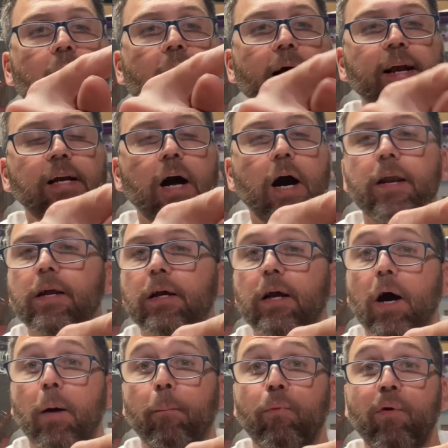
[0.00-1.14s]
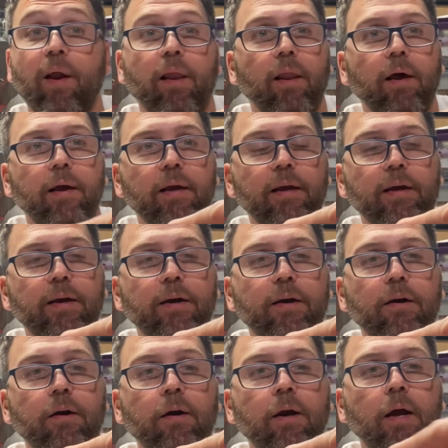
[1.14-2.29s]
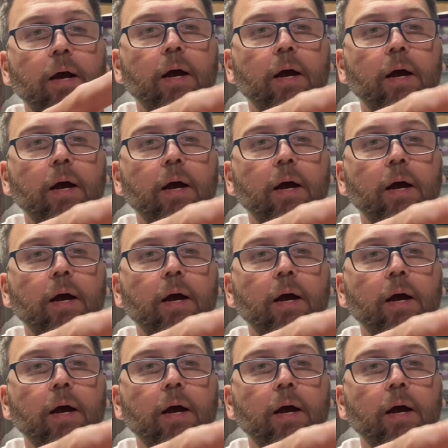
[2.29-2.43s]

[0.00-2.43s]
iconic umbrella here.